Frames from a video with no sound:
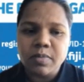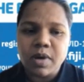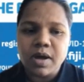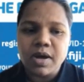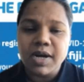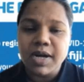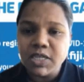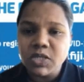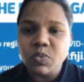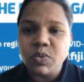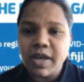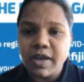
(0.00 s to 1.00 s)

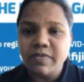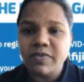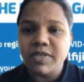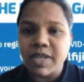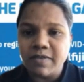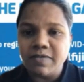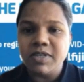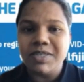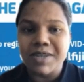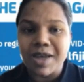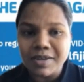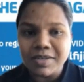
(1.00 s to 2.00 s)
unless we have safety
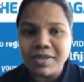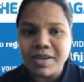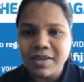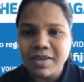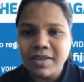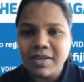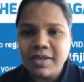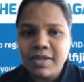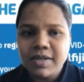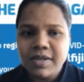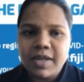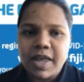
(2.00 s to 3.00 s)
data
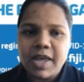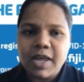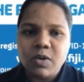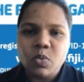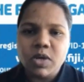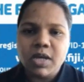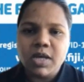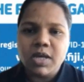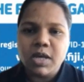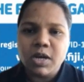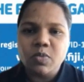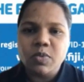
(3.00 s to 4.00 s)
and
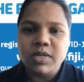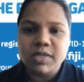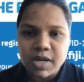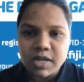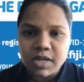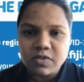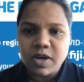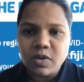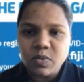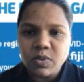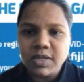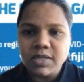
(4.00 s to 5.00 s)
we're
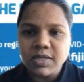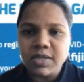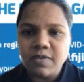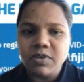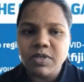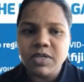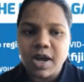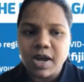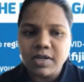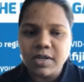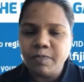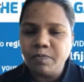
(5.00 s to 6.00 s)
satisfied with that safety
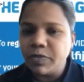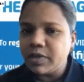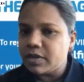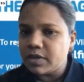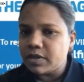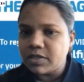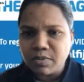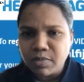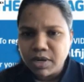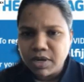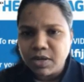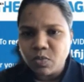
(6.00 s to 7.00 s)
data,
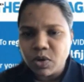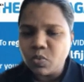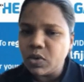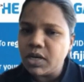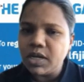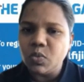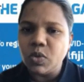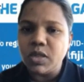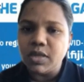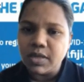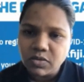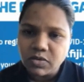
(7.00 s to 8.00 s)
Similarly, what we did
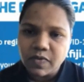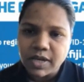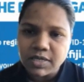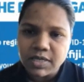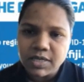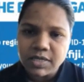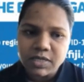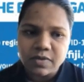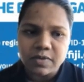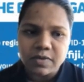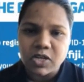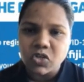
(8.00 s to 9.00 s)
with these vaccines,
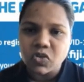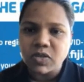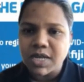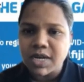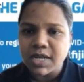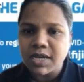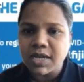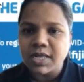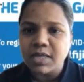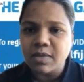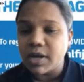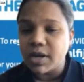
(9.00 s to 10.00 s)
the AstraZeneca
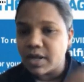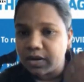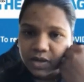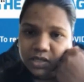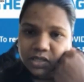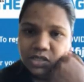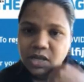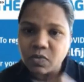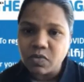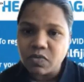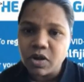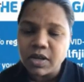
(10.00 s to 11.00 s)
and the Moderna vaccines that
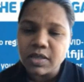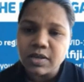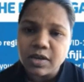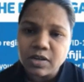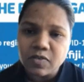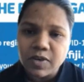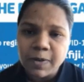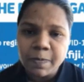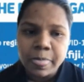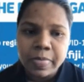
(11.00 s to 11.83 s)
we've got in the country,